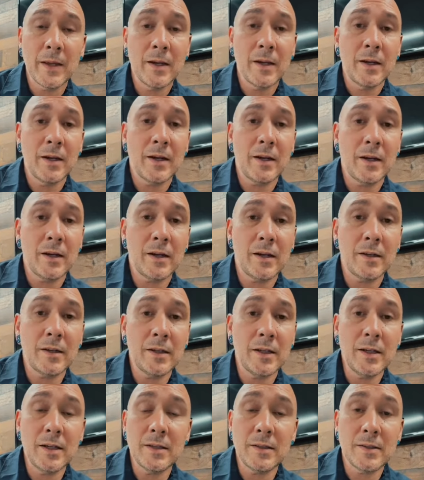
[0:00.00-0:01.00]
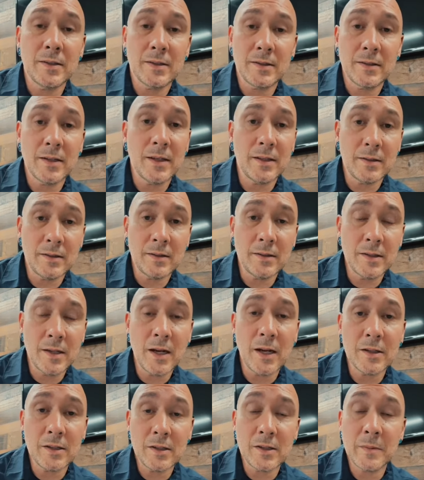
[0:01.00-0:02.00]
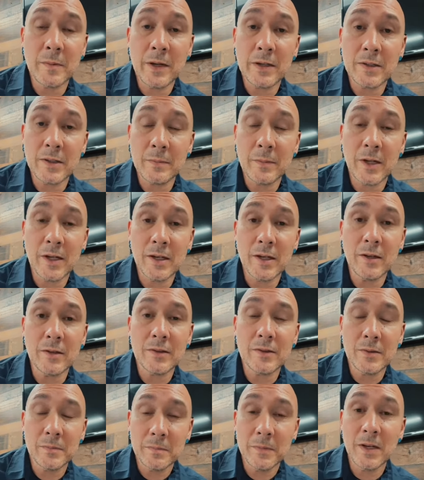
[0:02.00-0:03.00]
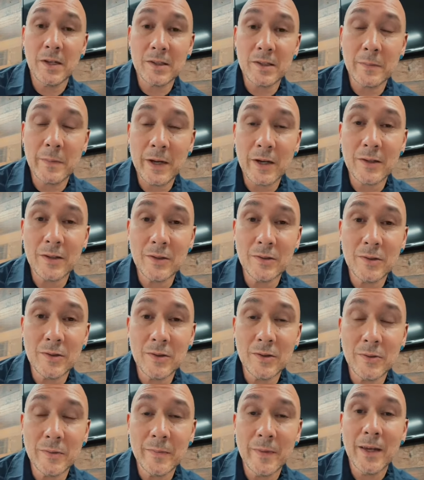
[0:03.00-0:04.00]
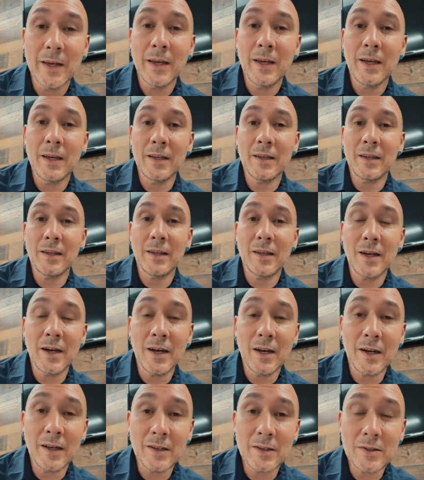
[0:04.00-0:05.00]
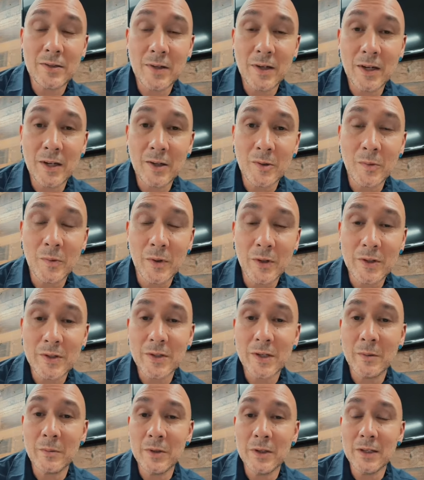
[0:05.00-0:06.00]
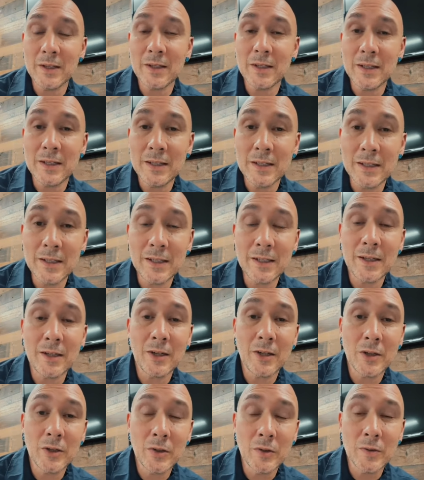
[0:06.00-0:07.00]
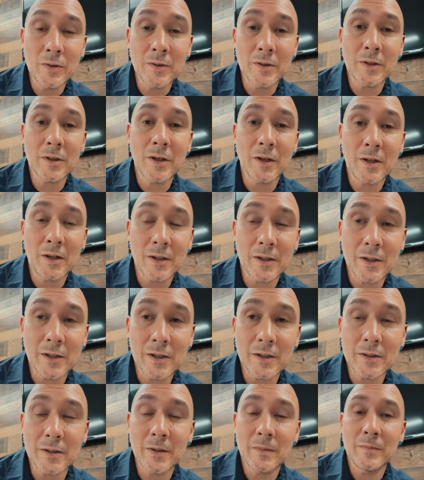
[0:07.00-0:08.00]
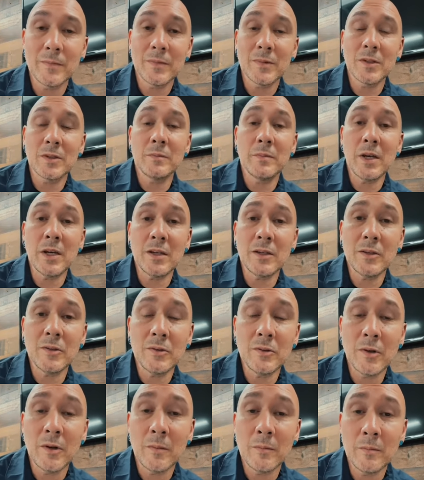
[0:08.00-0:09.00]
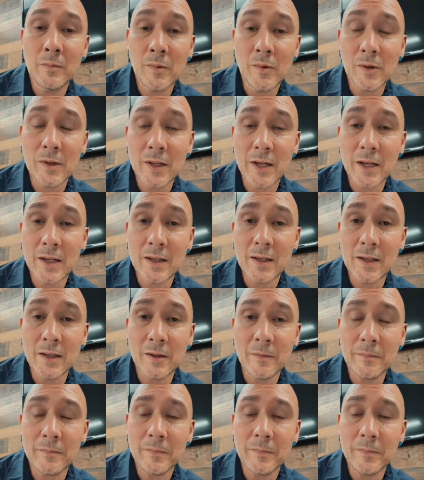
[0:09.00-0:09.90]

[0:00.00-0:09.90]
uh, it's it's not just about somebody else. It's about you too. And God is trying to work something in your heart to make you more like Him.